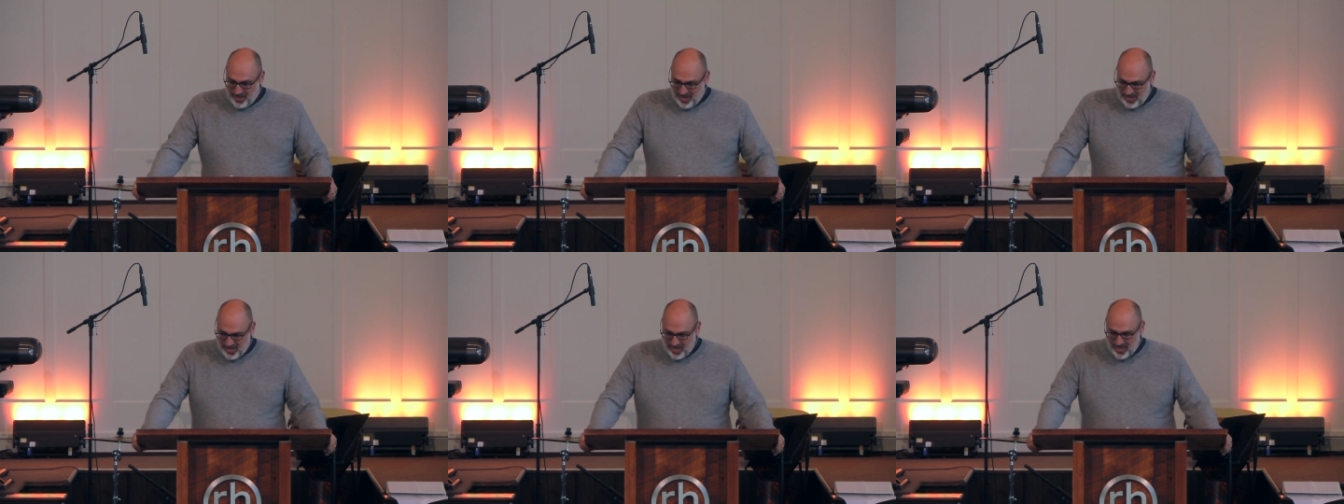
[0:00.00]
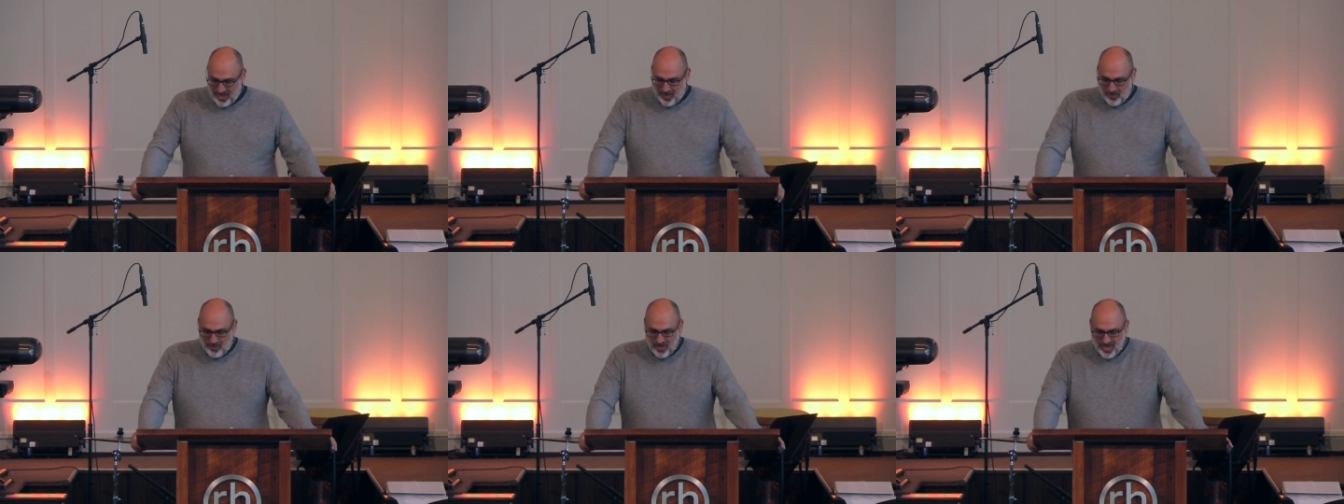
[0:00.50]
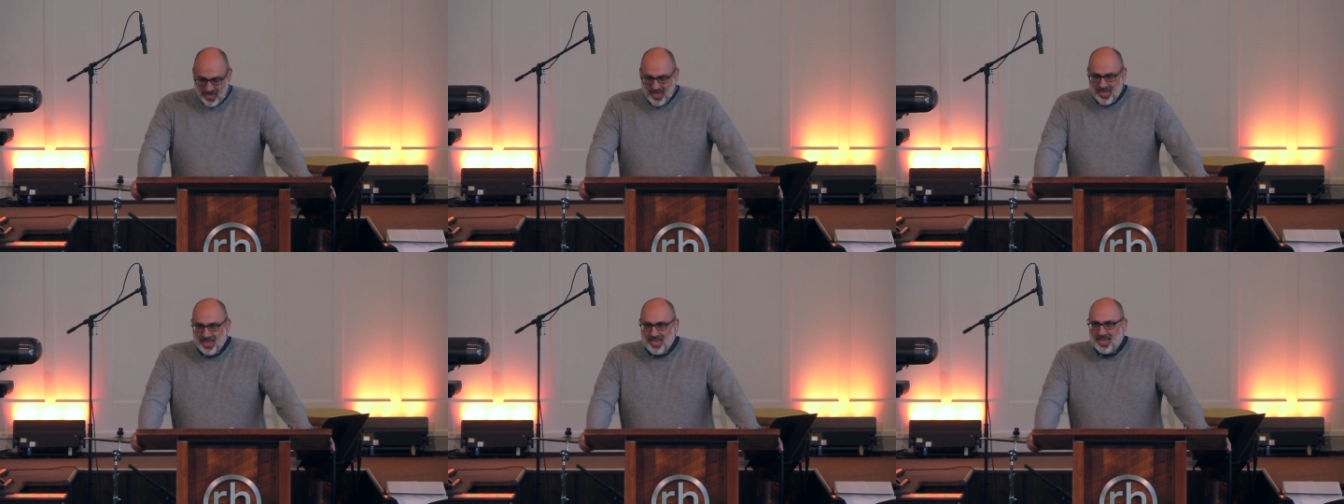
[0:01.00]

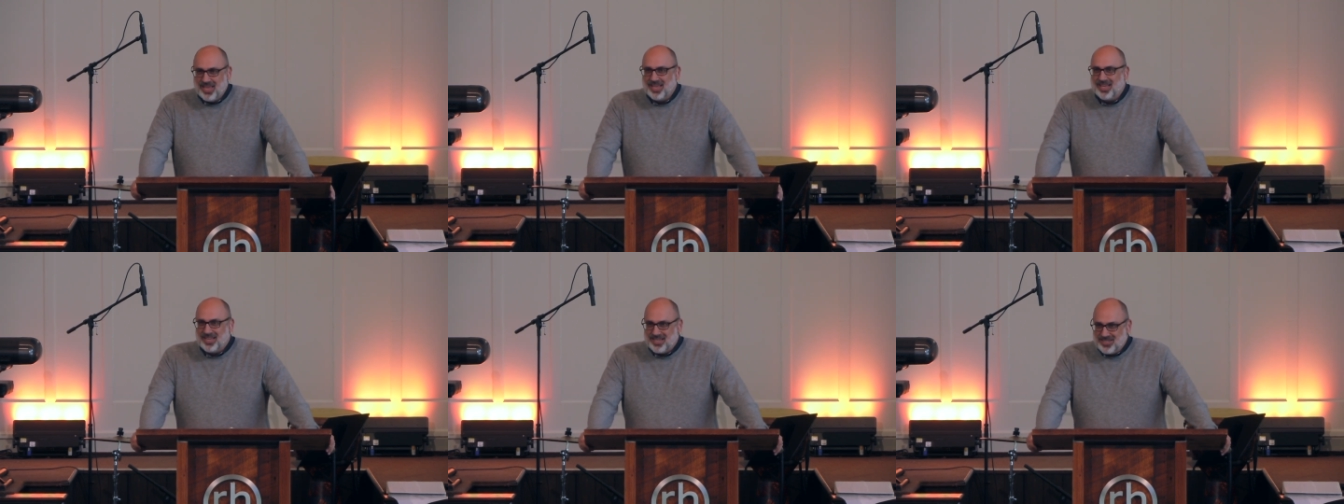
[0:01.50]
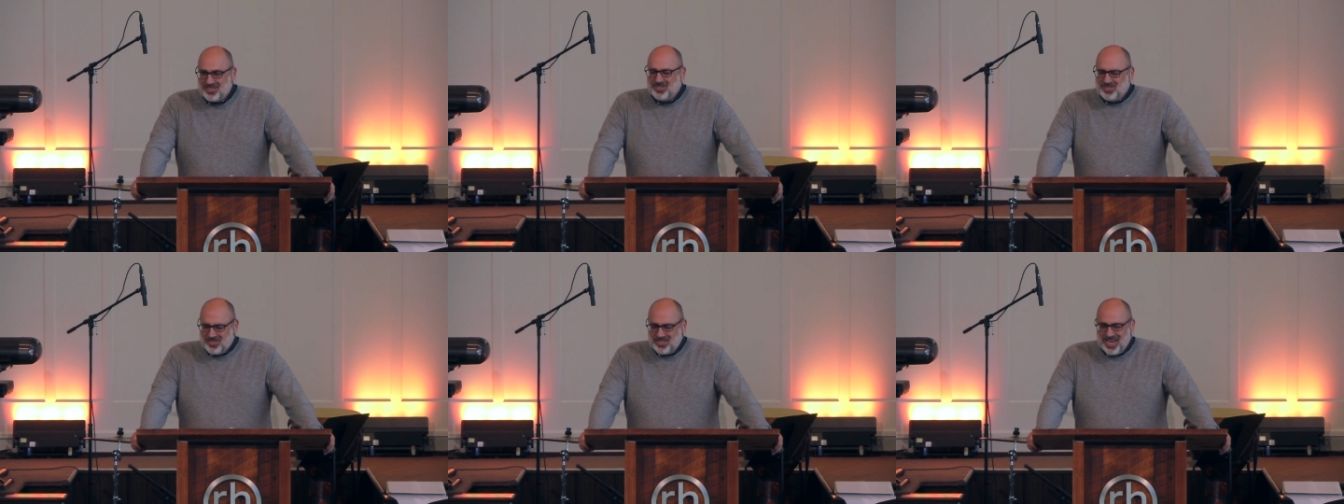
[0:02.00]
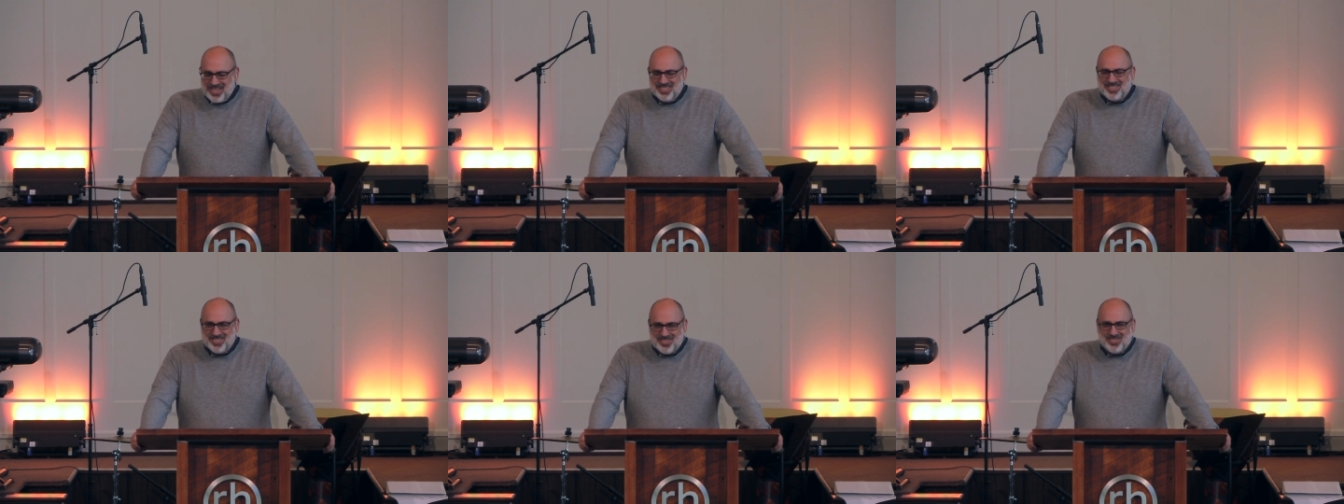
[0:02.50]
Uh,
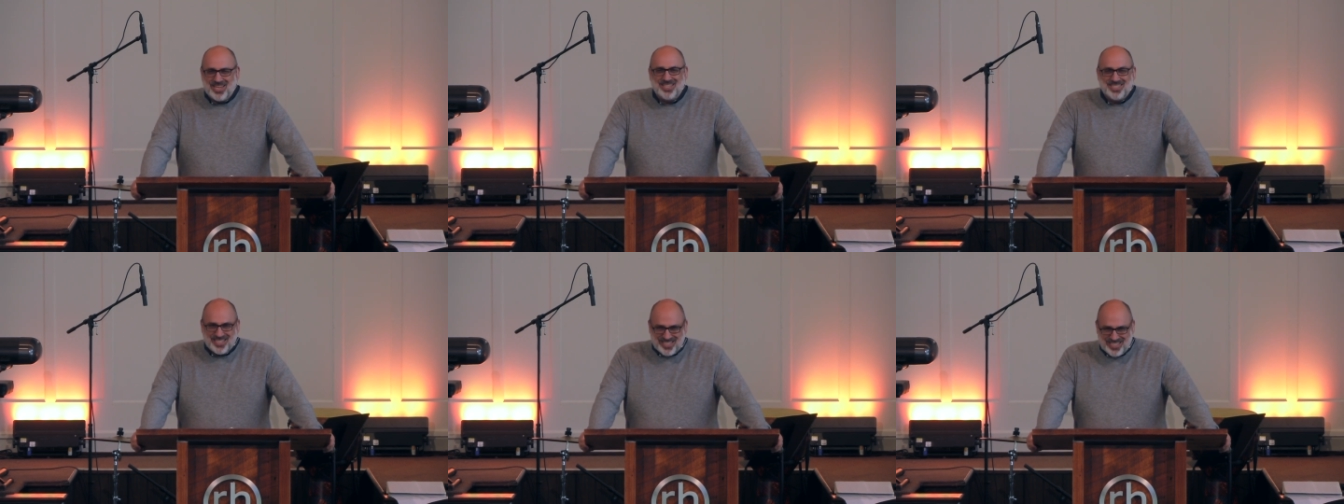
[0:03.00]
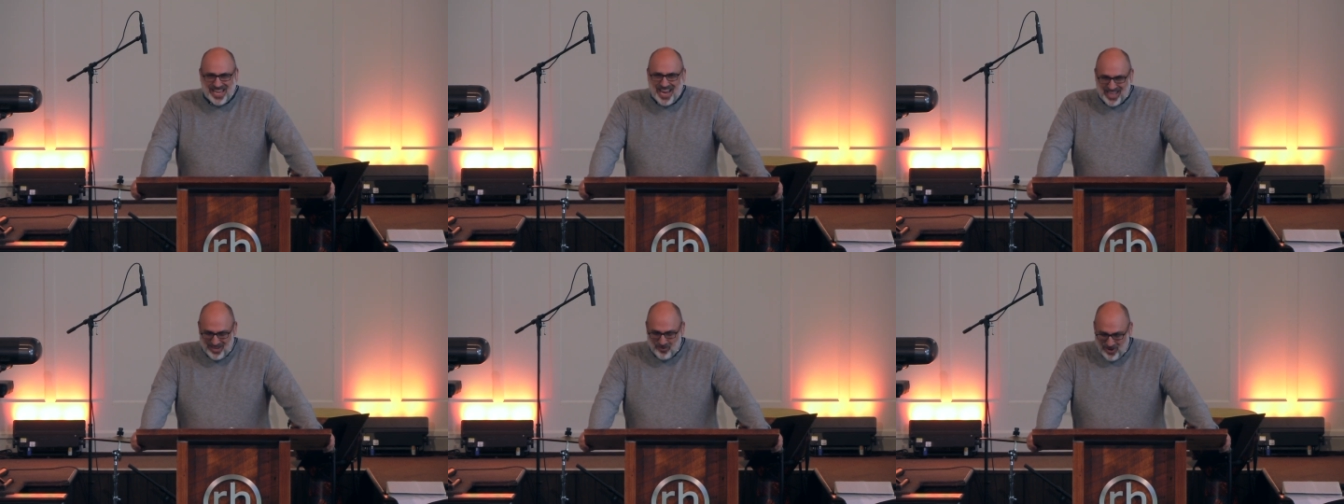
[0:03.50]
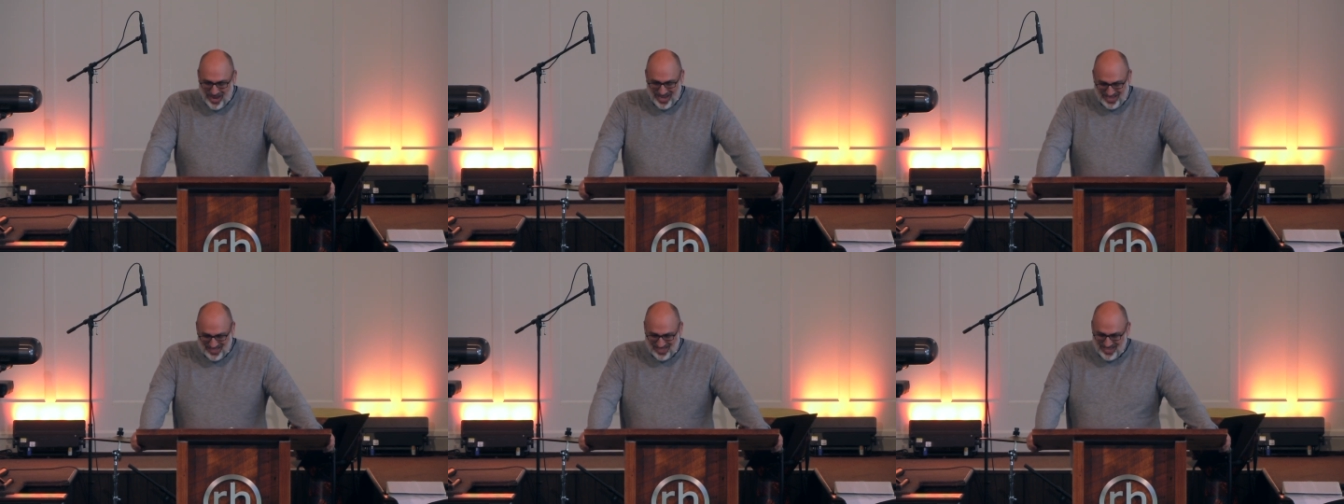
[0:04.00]
Jen's, Jen's exactly
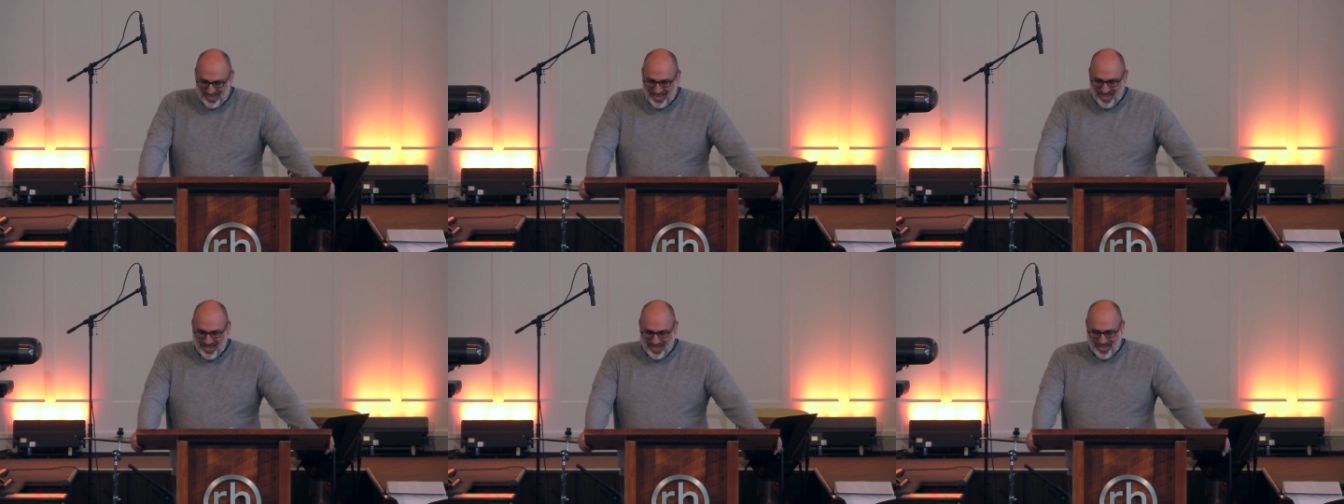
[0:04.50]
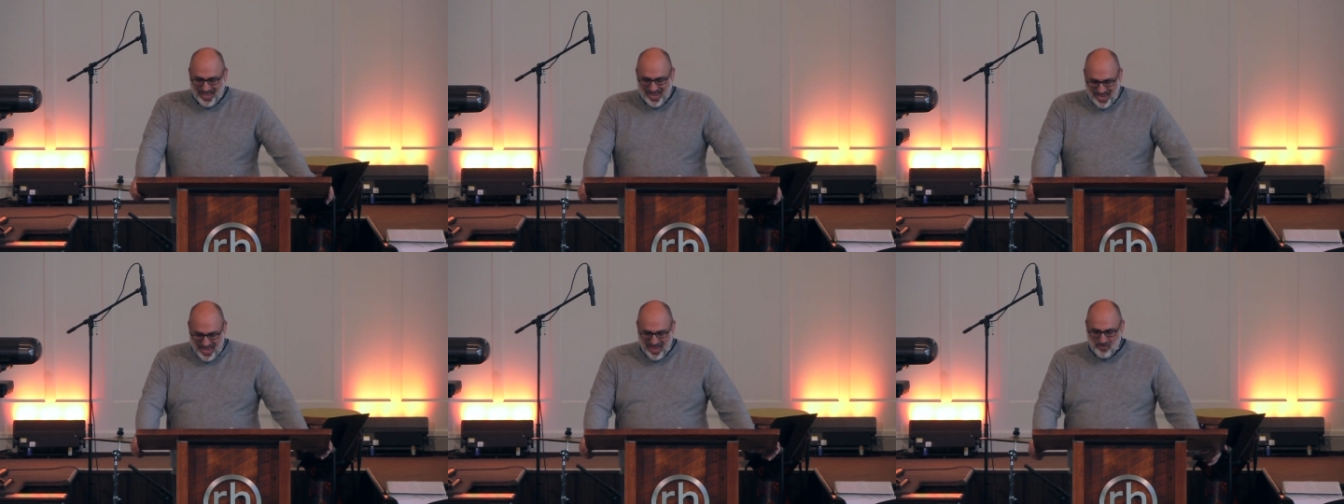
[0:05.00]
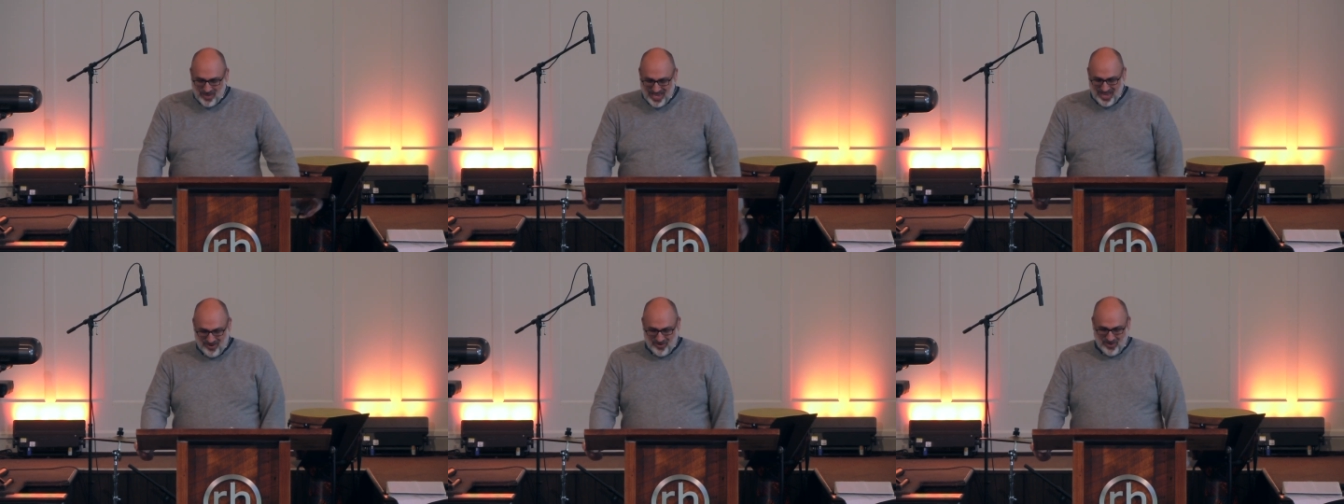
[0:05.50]
right. Uh, I am a
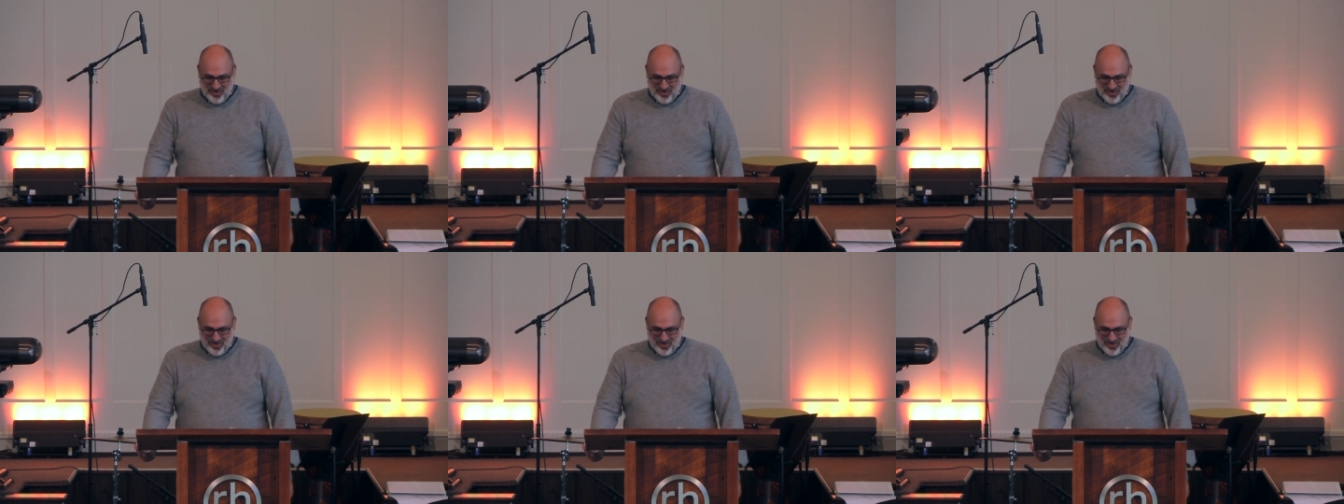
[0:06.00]
hero.